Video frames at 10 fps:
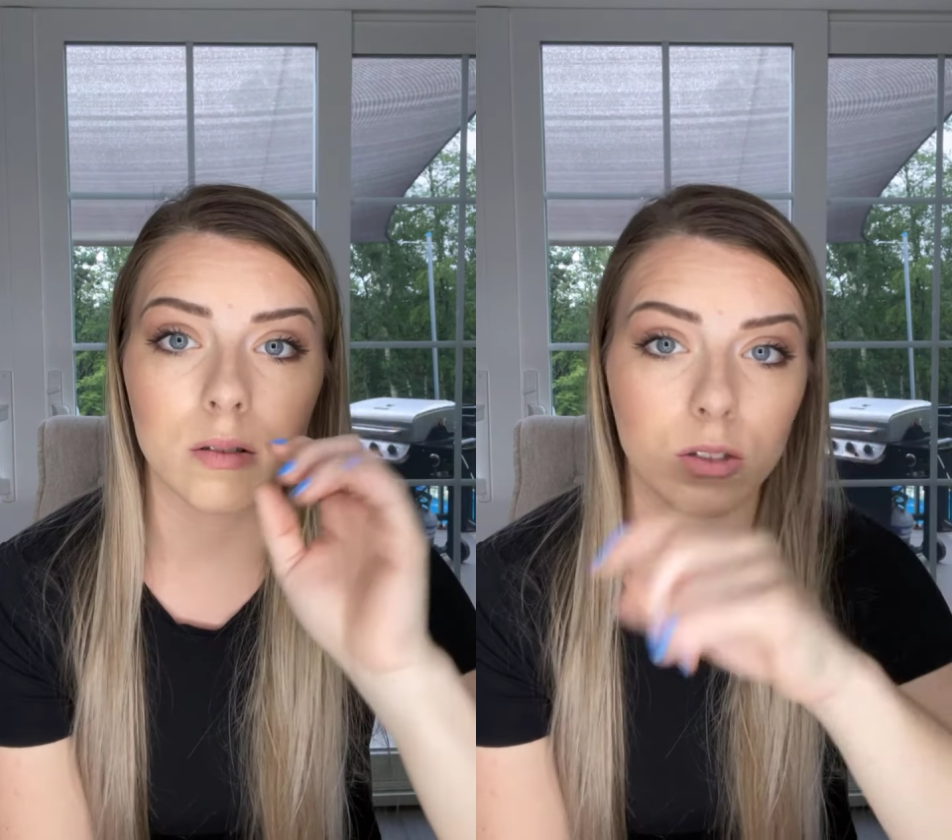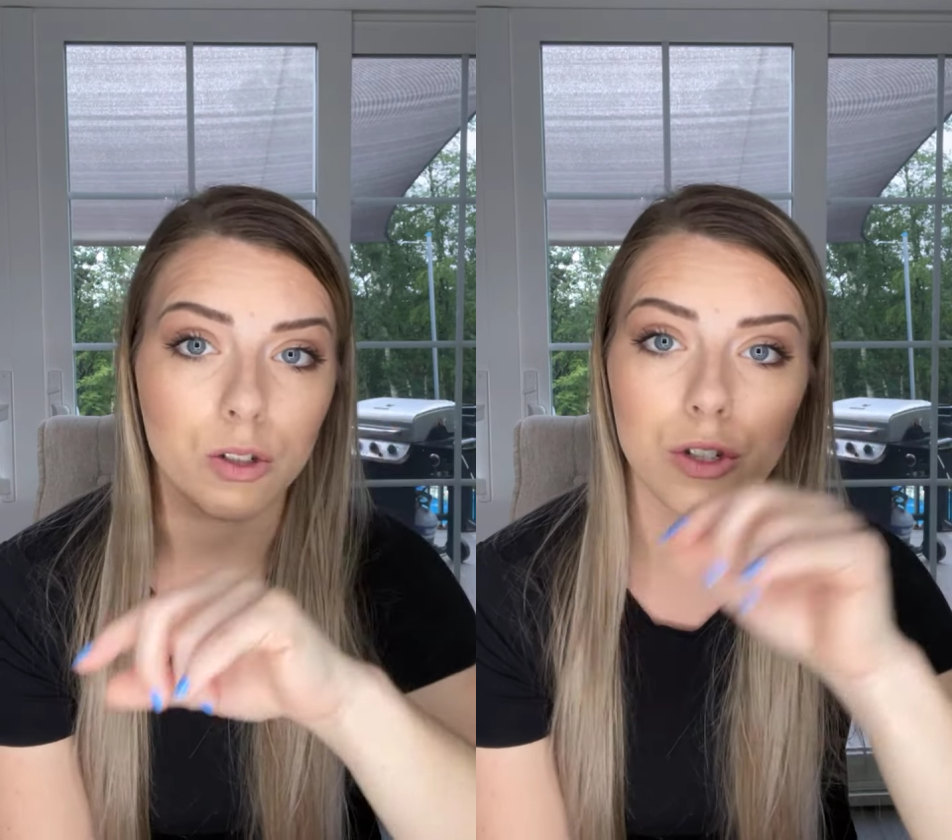
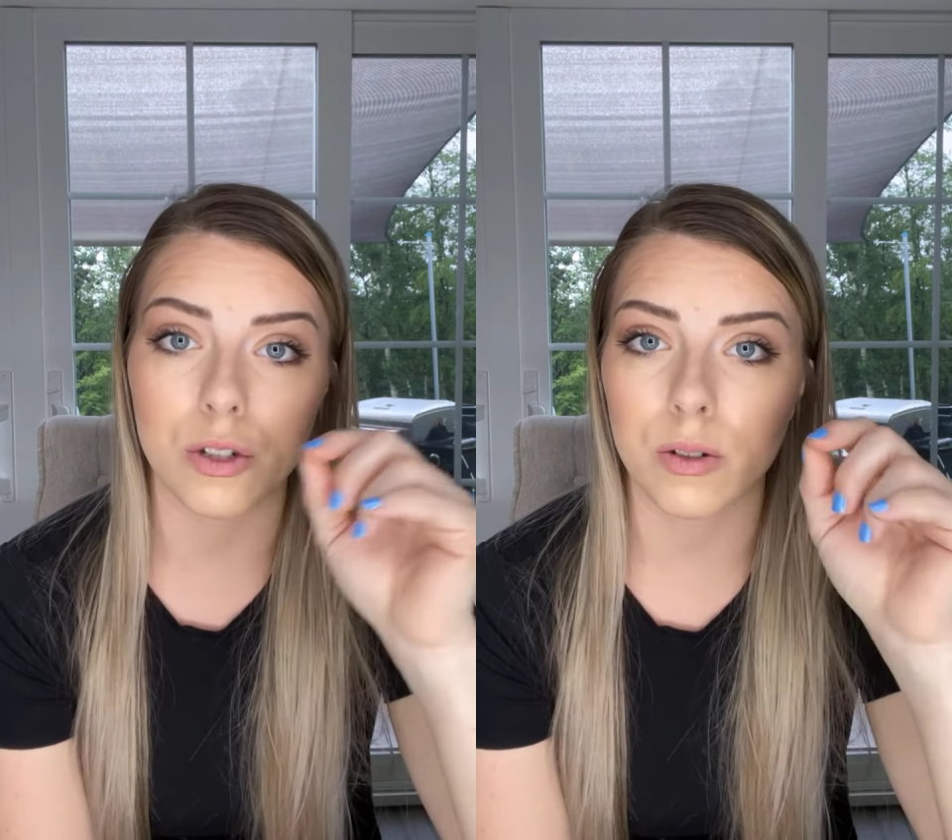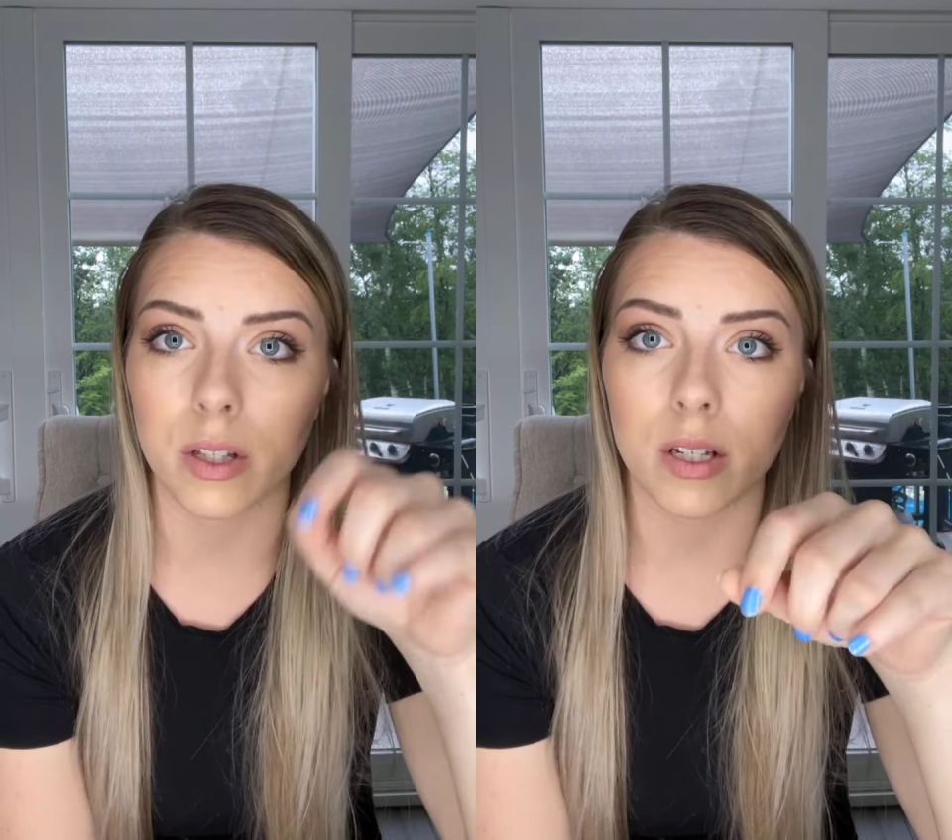you should
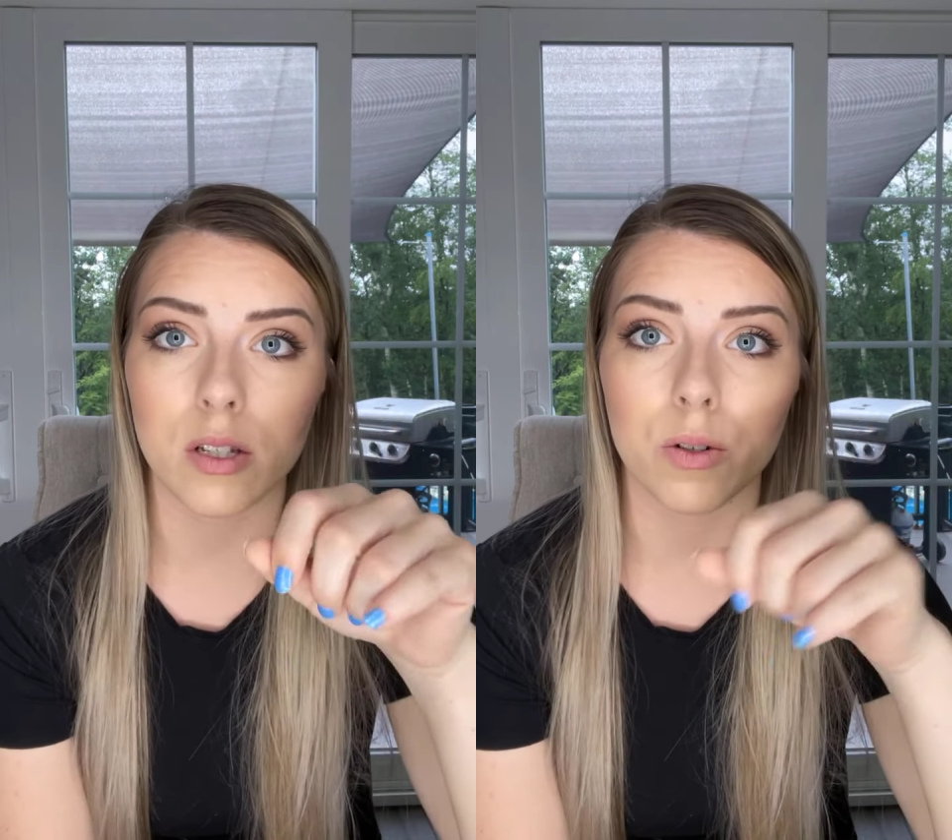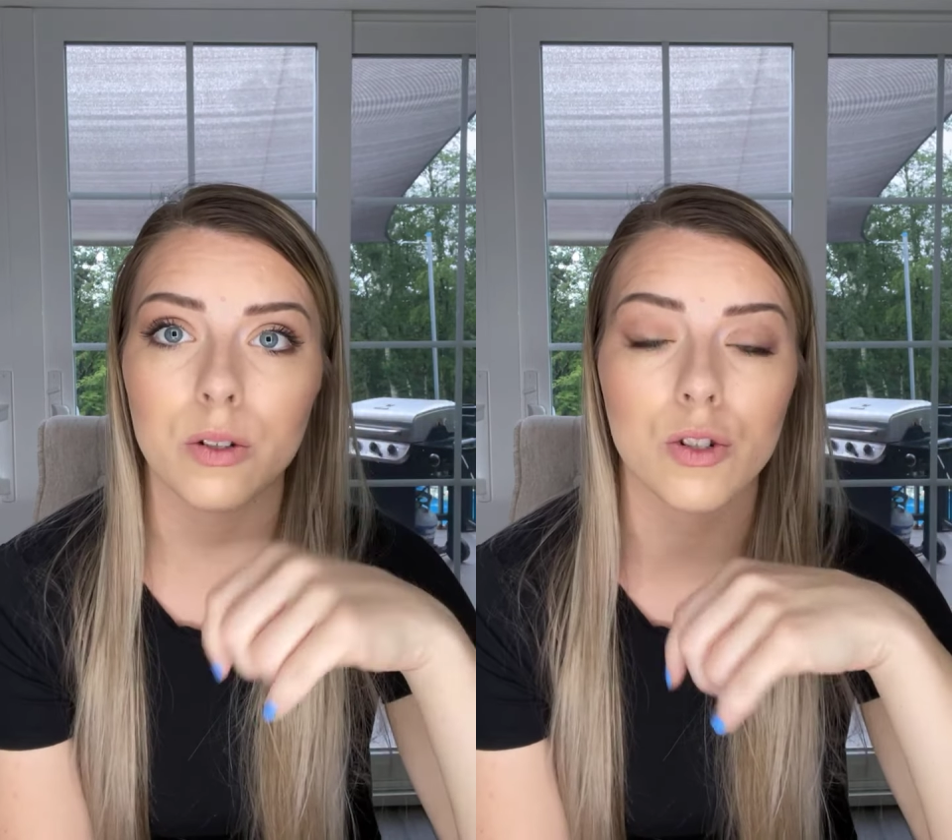do this
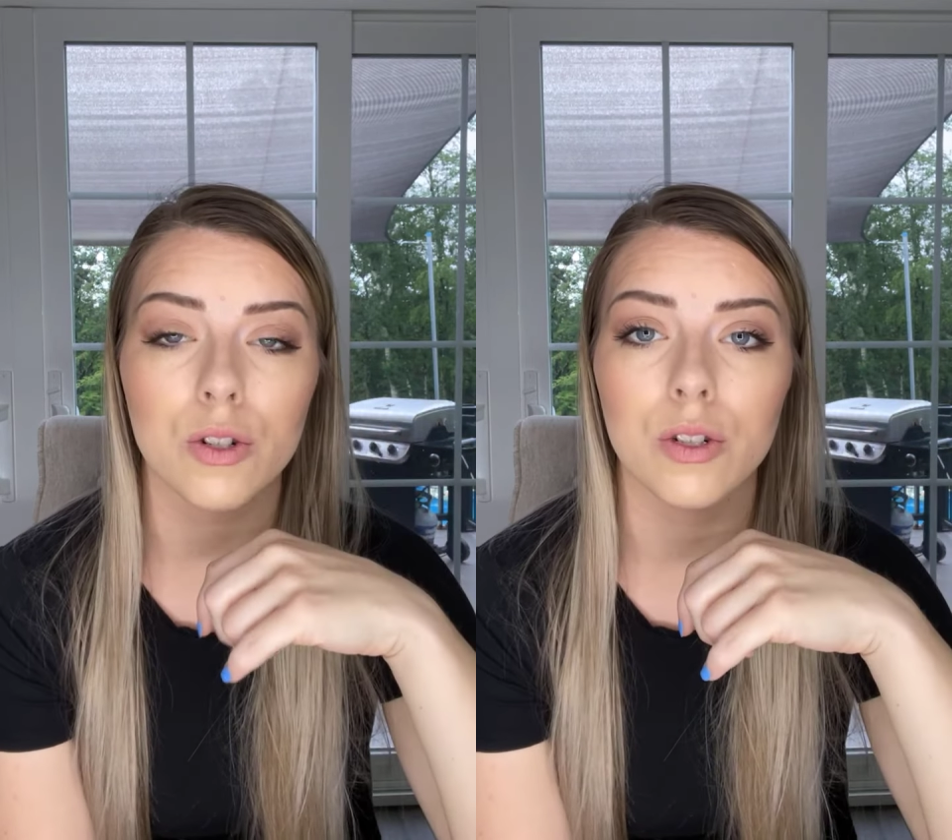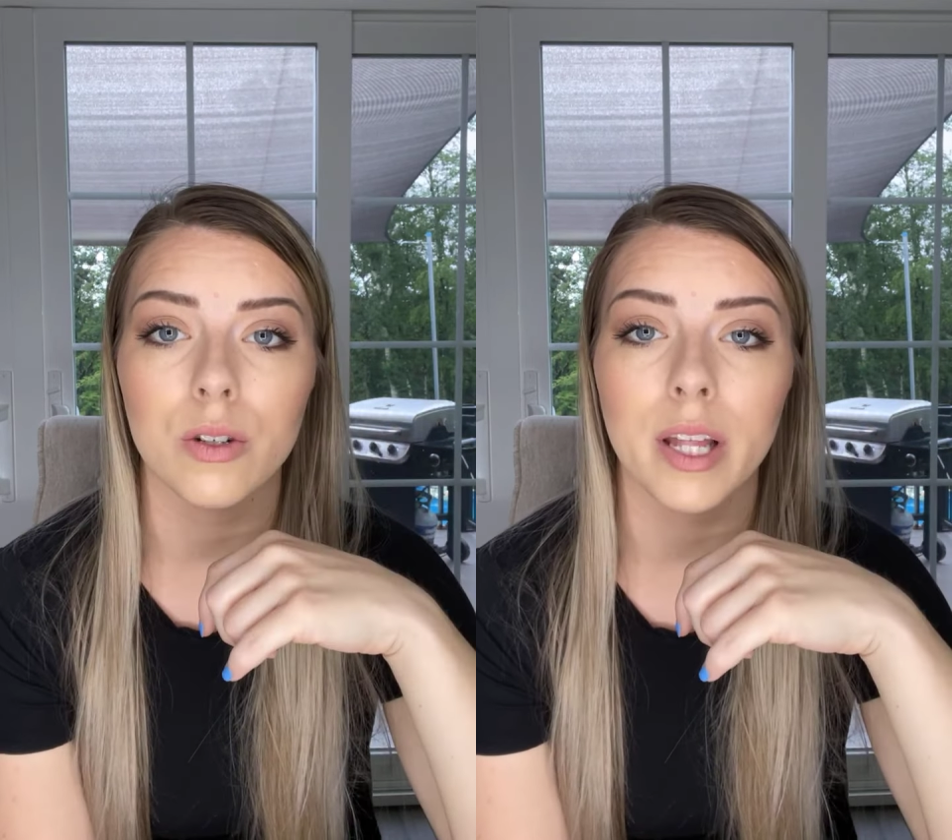or you
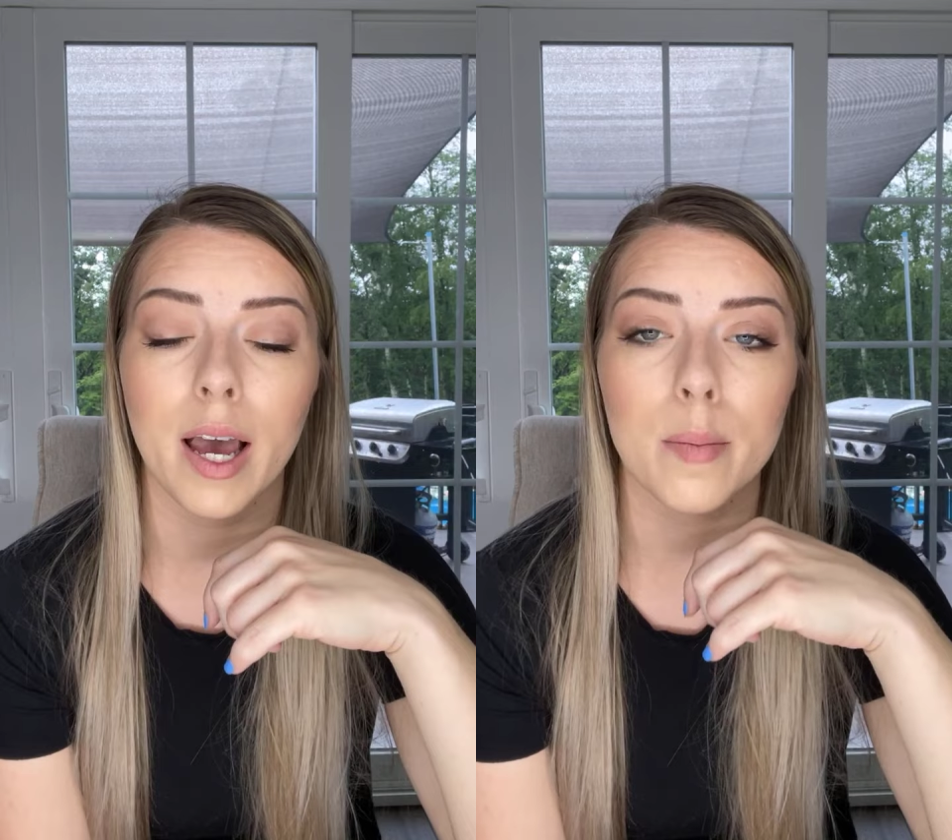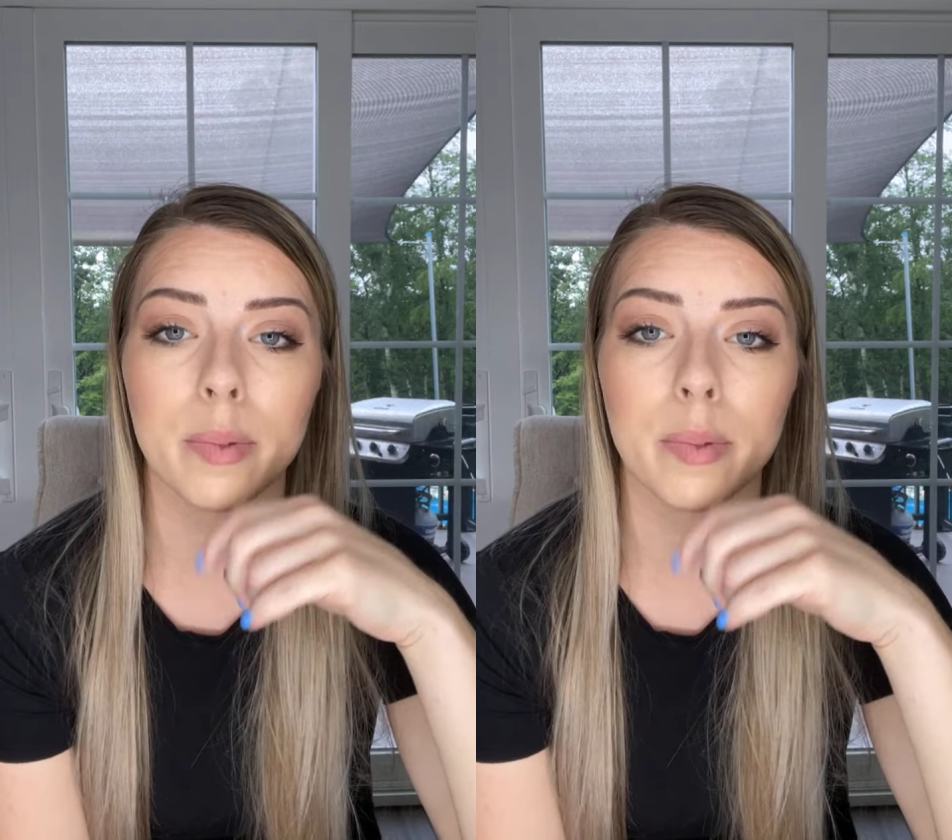should do that,